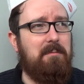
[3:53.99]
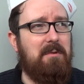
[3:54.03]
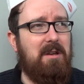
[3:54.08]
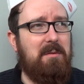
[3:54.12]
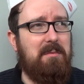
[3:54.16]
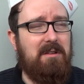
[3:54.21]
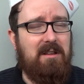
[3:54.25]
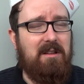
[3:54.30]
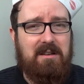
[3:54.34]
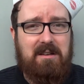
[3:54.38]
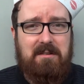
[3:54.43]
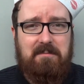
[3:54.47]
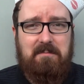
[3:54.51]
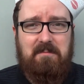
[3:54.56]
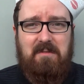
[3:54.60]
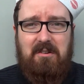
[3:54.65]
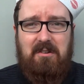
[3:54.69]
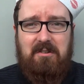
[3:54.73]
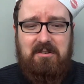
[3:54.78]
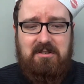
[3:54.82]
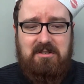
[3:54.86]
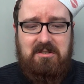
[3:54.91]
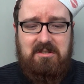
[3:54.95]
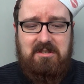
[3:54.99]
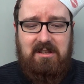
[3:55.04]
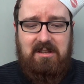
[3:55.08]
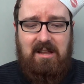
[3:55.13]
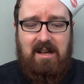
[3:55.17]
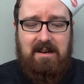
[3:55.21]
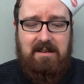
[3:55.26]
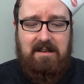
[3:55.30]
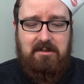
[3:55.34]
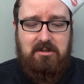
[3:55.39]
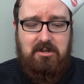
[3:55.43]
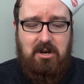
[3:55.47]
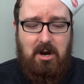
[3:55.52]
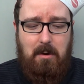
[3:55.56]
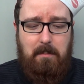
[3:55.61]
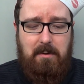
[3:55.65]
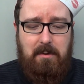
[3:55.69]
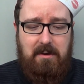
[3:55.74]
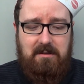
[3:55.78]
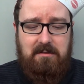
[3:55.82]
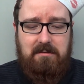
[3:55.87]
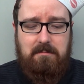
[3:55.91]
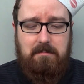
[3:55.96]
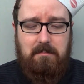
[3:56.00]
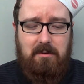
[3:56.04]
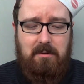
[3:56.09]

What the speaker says: maybe like a very slight topping,